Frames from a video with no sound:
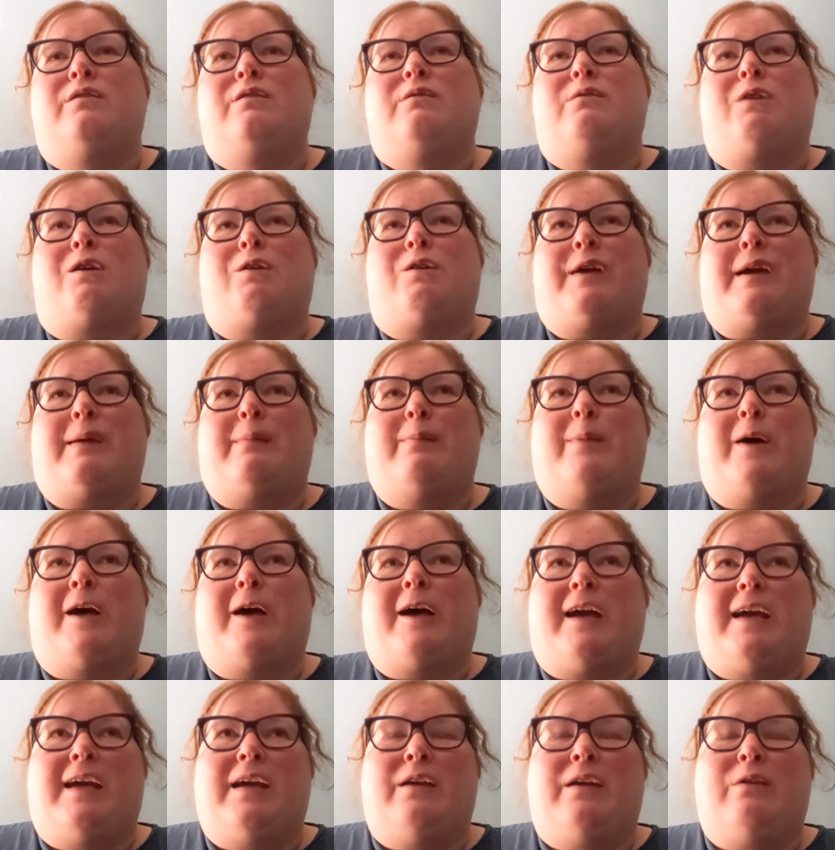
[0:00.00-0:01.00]
what we
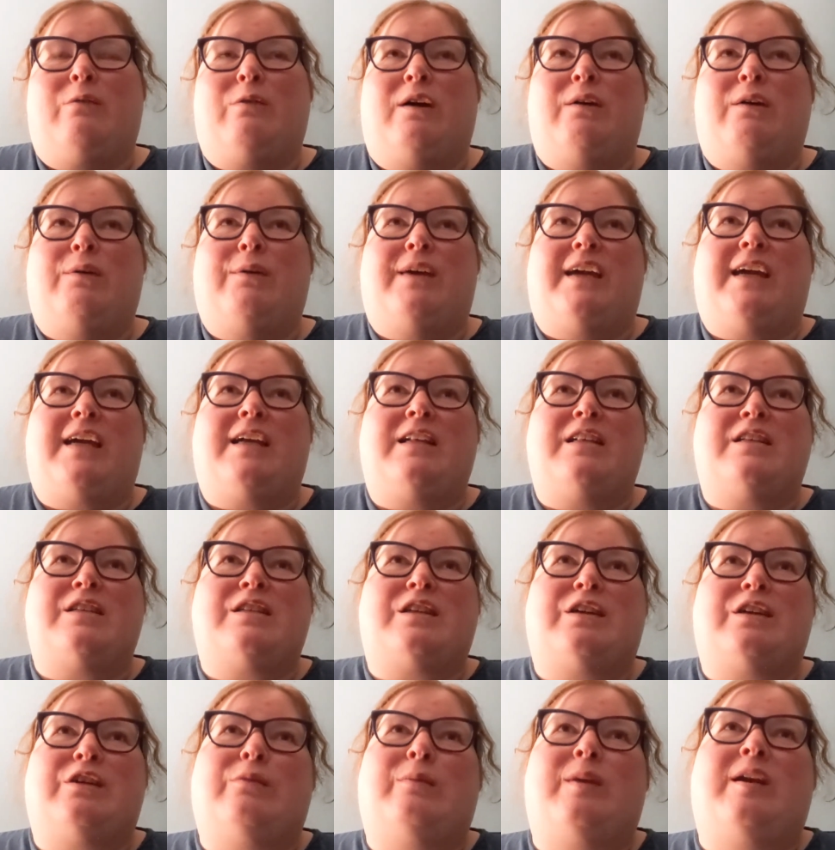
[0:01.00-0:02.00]
buy and what we
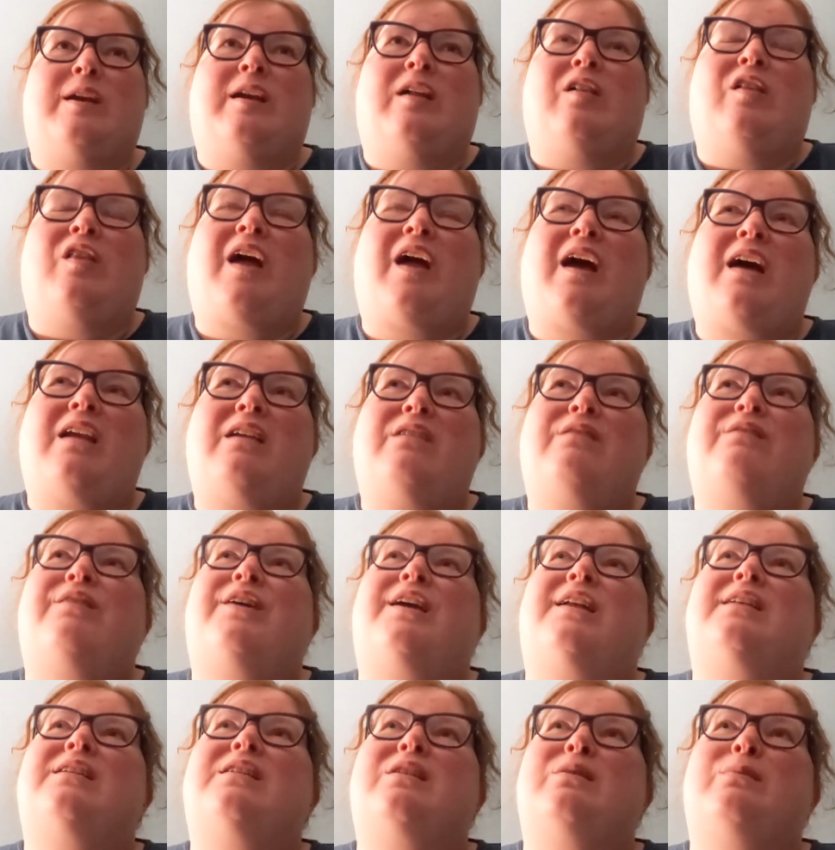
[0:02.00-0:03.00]
consume. And a lot of
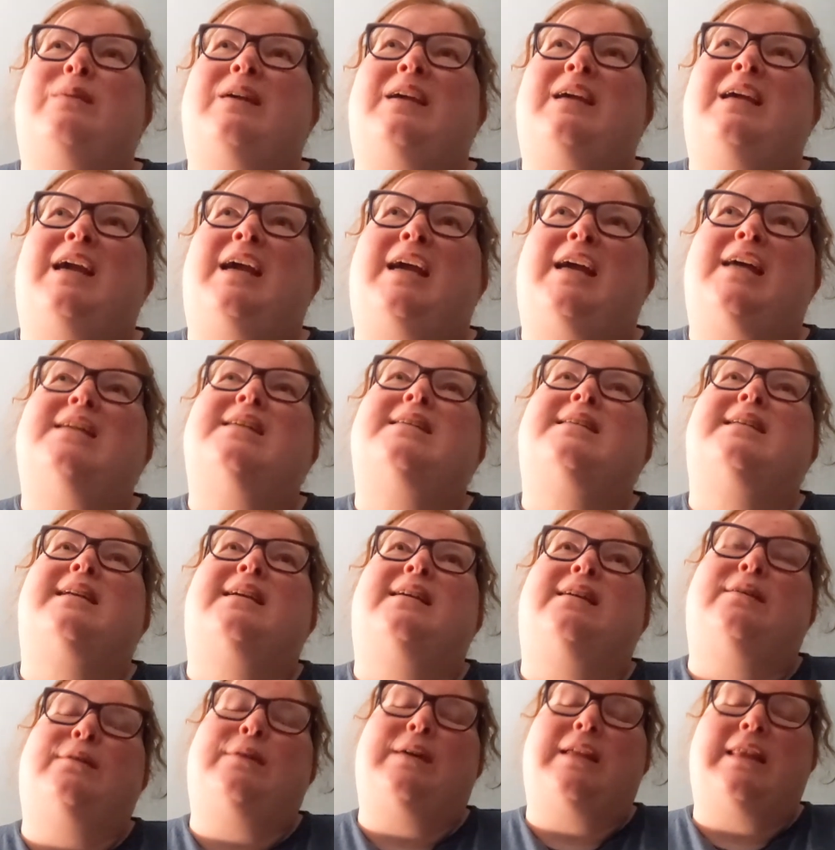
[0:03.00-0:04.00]
it to me has to
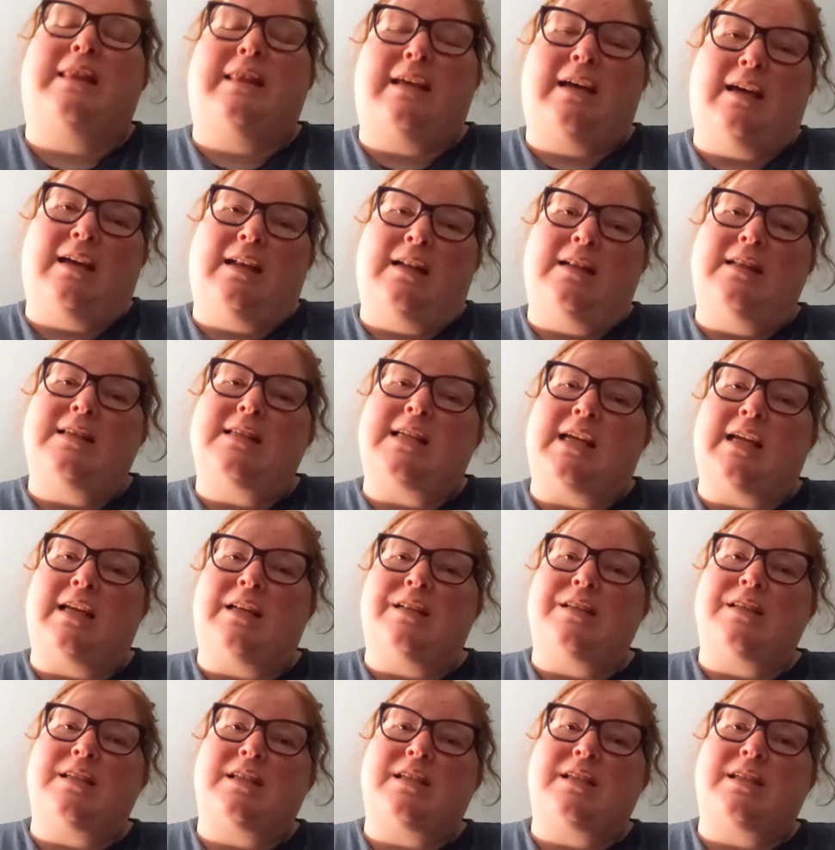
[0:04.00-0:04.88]
do with the unseen